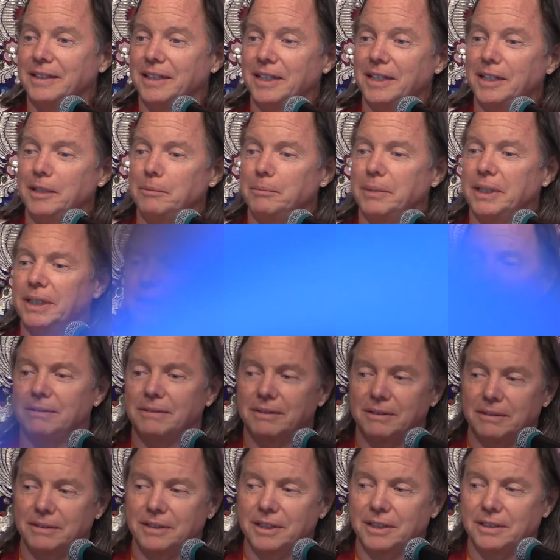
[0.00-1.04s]
Anybody
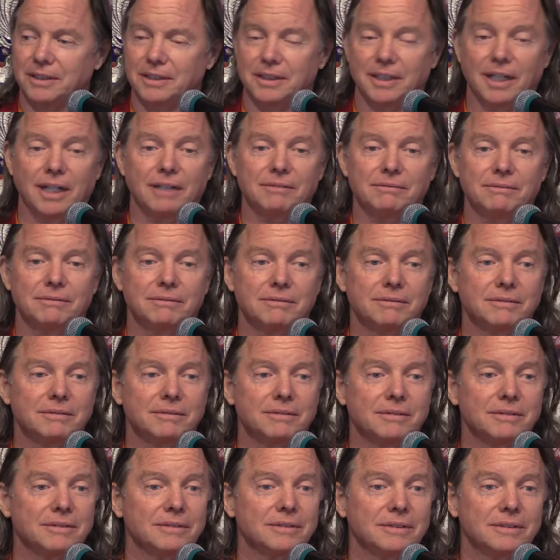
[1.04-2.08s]
doesn't have?
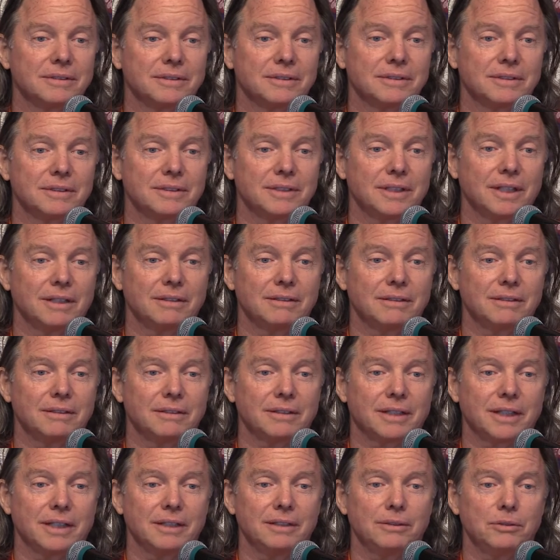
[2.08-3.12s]
No?
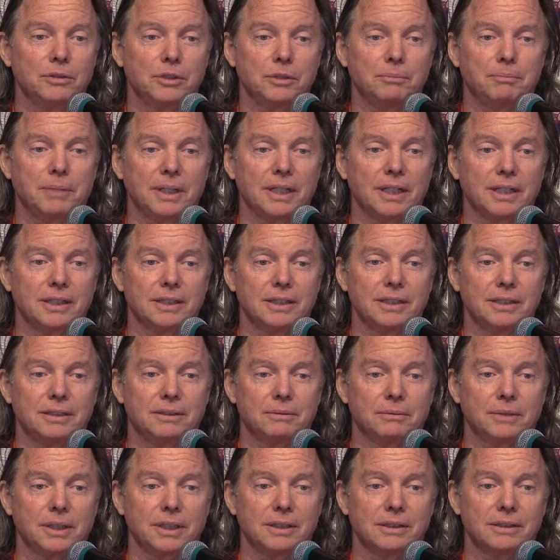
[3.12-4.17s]
Okay. Utpala
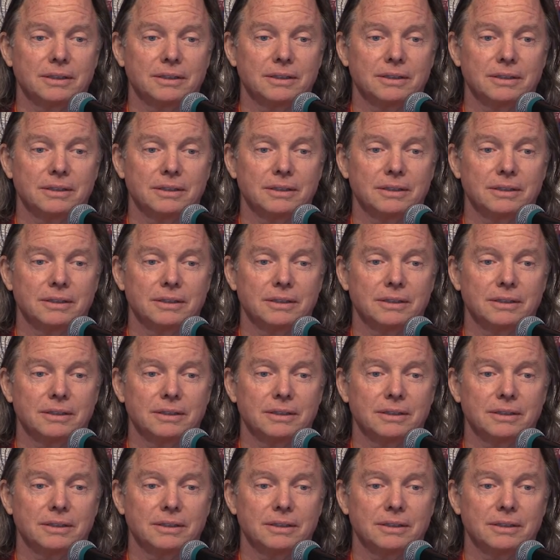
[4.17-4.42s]
needs one.